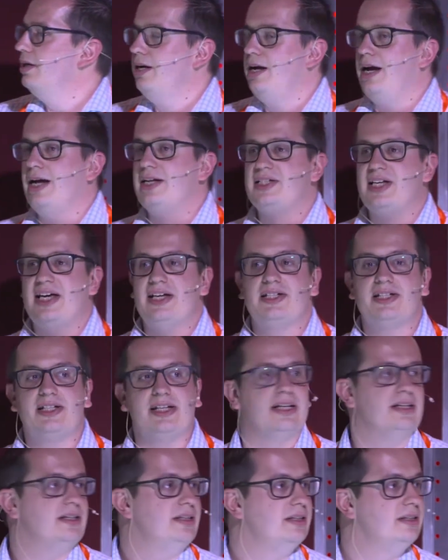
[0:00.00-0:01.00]
And
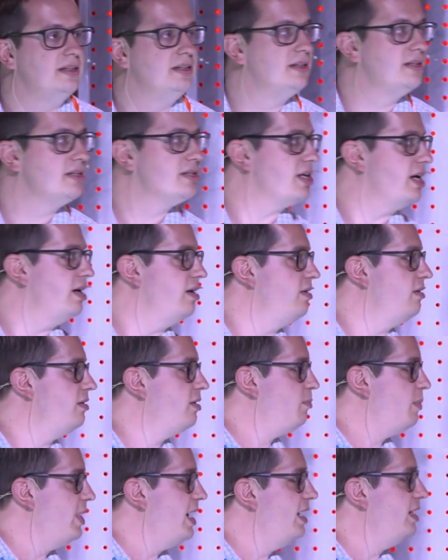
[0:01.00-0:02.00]
testing. So the
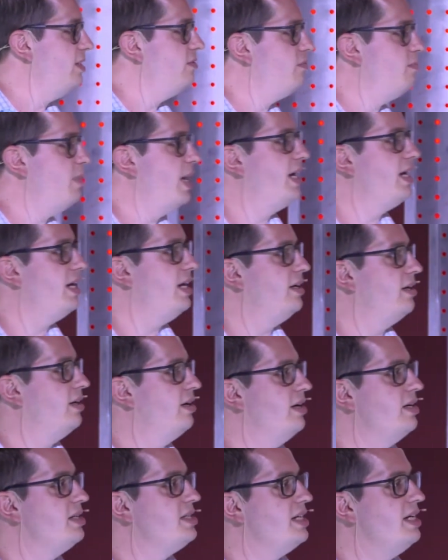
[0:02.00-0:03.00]
bane of Becci and
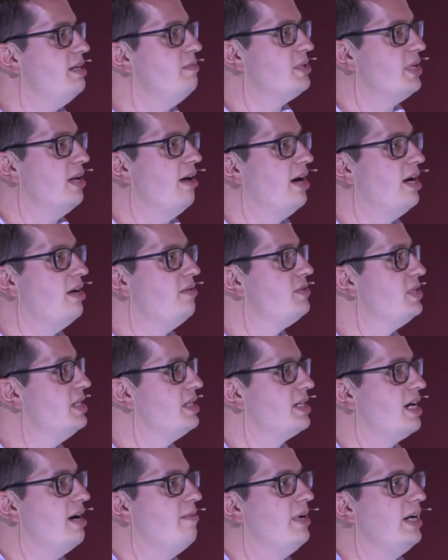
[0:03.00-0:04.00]
her team's lives is
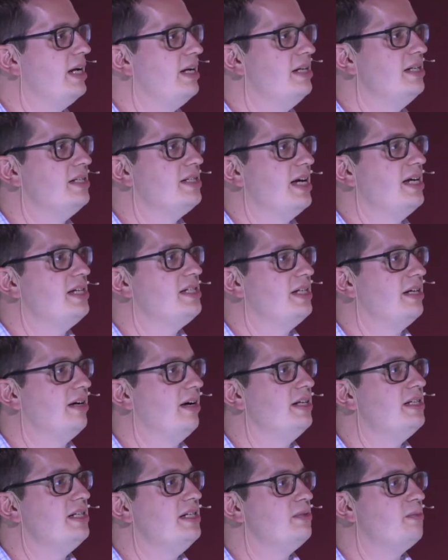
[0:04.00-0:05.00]
coming in and testing
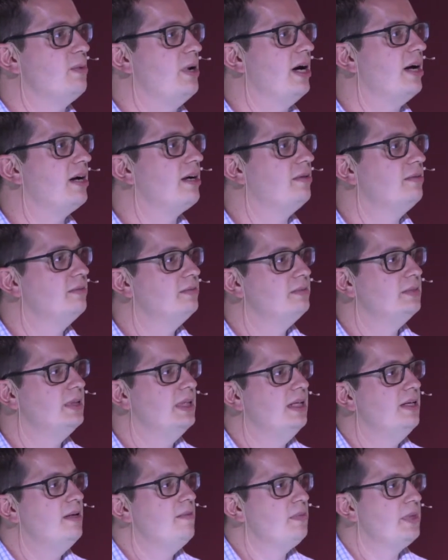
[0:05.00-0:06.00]
IT's work.
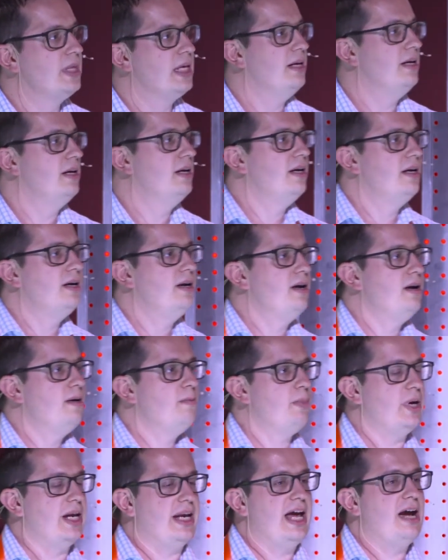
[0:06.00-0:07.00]

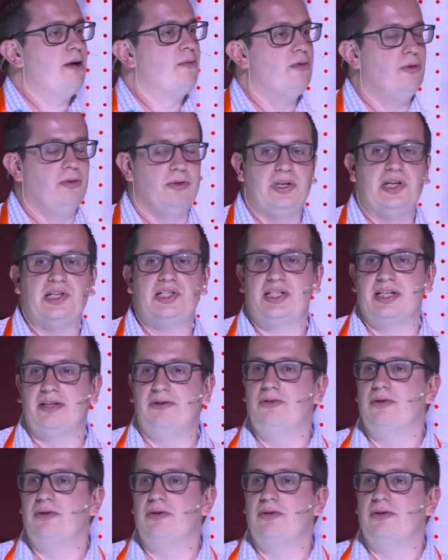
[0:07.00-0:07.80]
But now we're all in this single